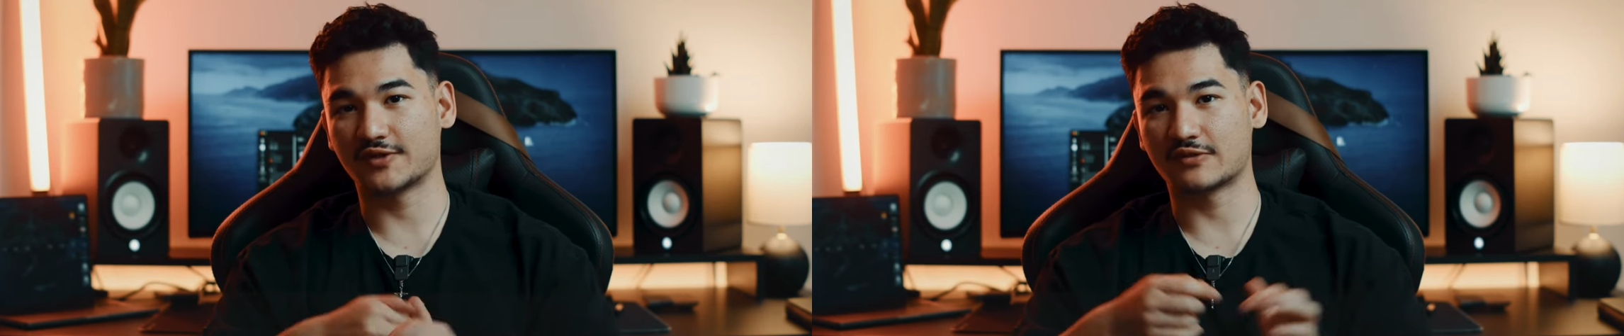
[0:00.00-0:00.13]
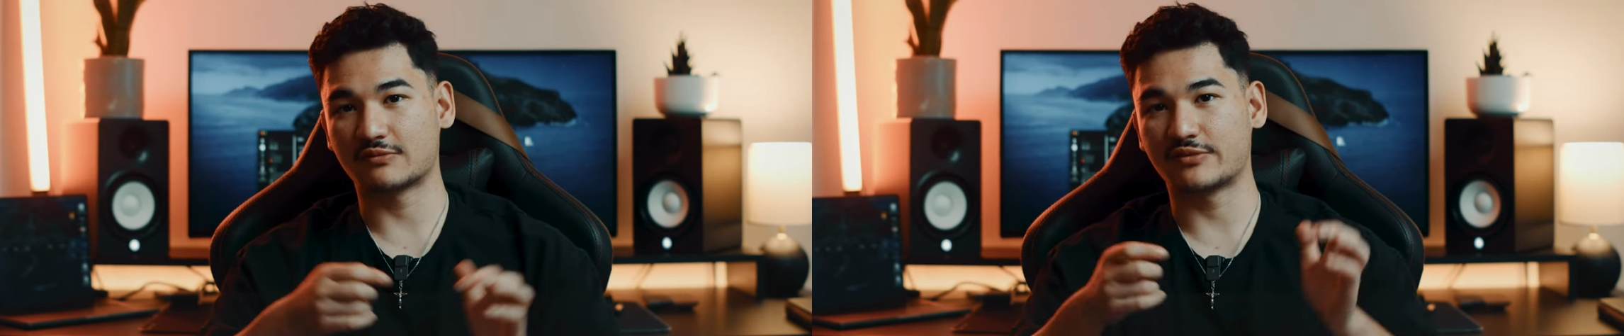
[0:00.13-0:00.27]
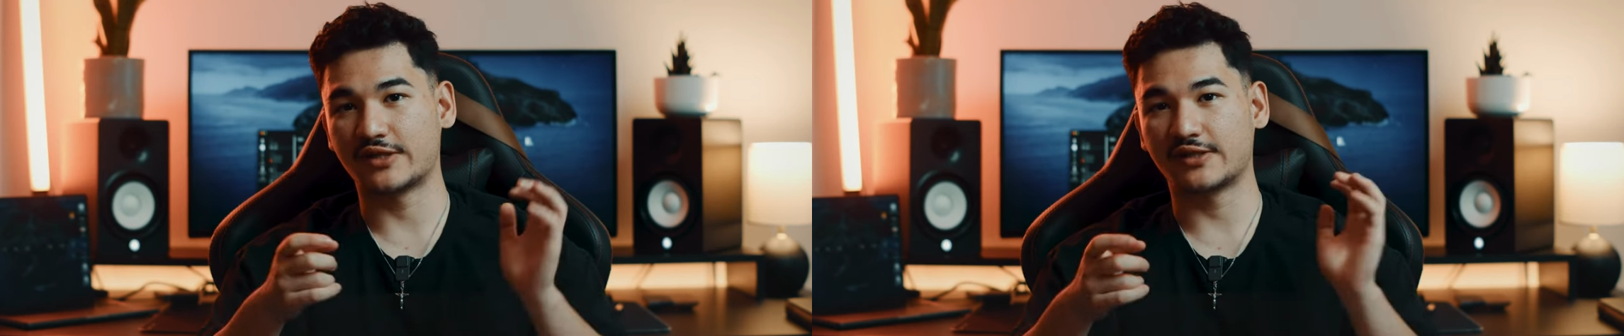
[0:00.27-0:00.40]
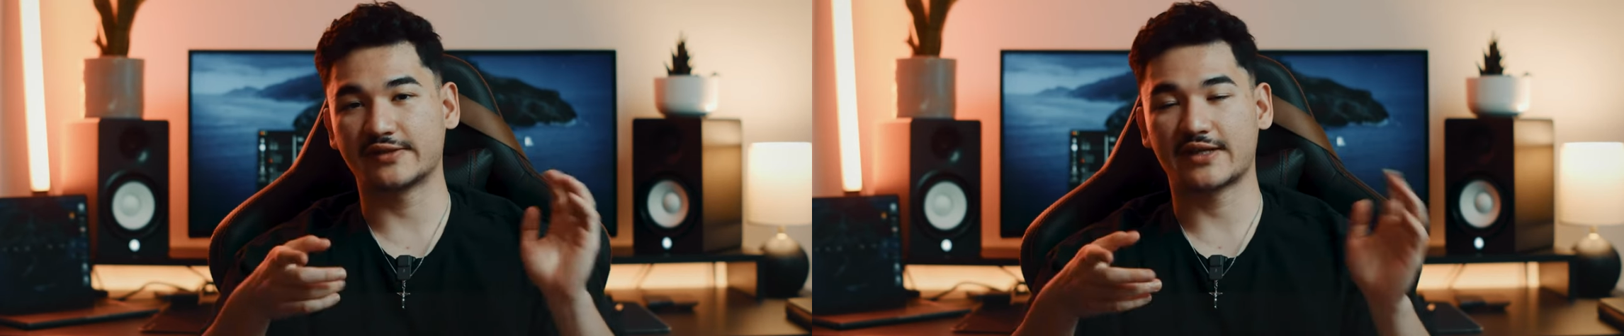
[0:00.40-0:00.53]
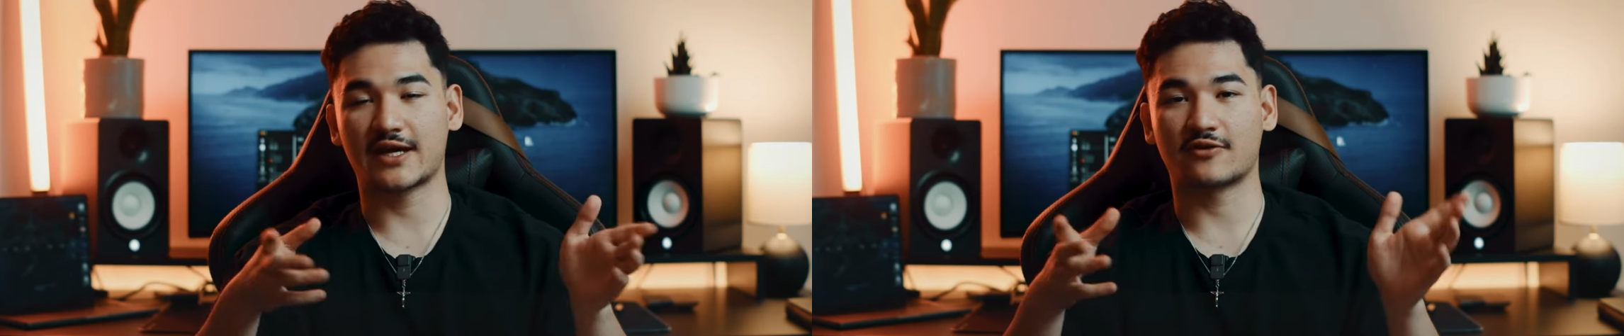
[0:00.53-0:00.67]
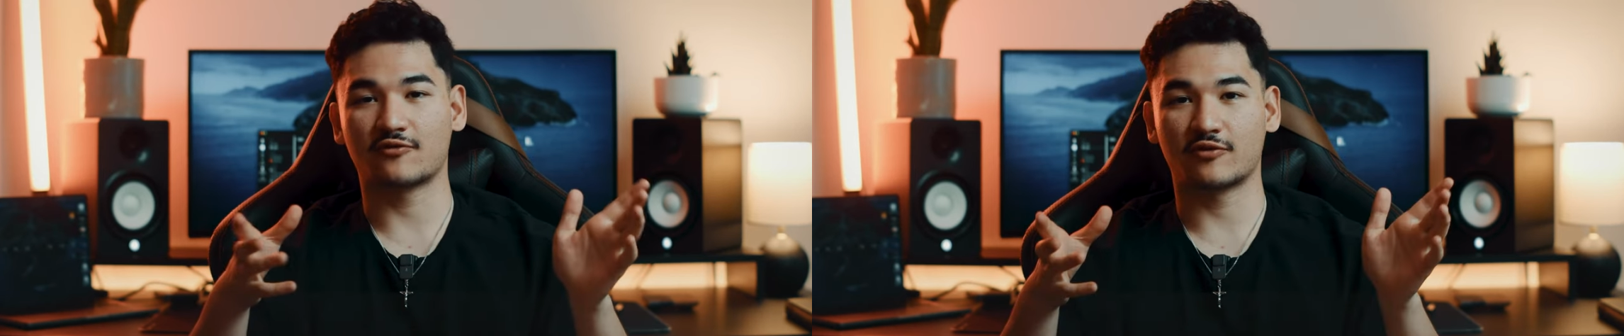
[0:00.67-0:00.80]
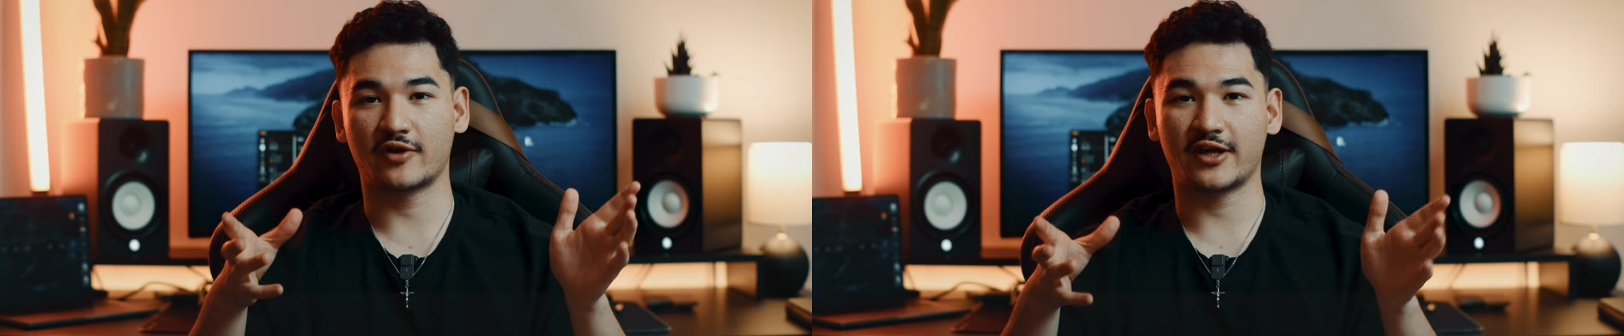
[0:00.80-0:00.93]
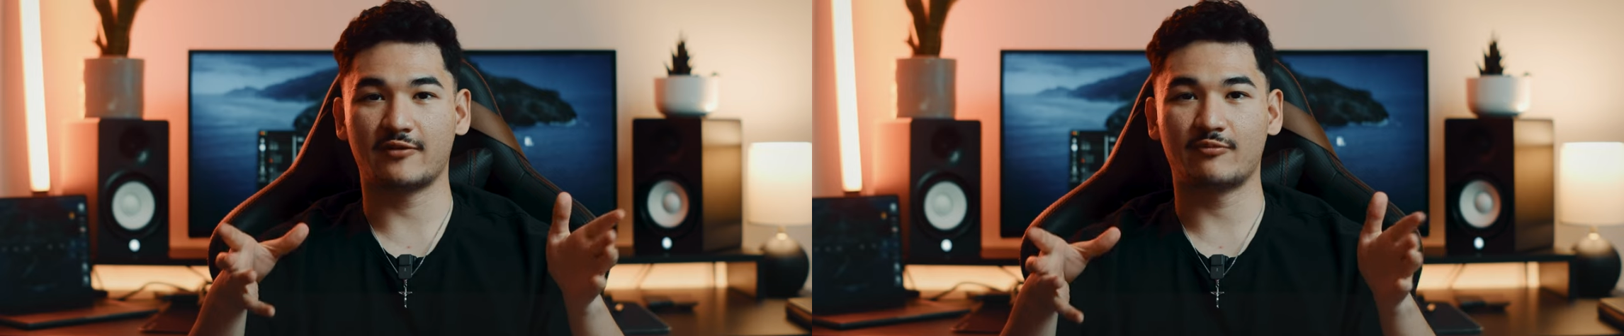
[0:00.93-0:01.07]
to build out a
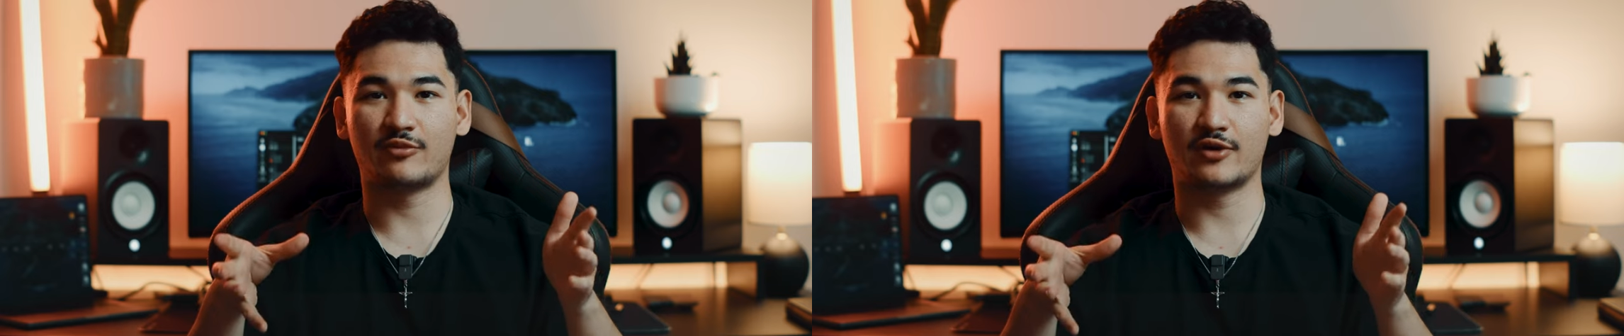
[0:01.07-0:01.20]
rig,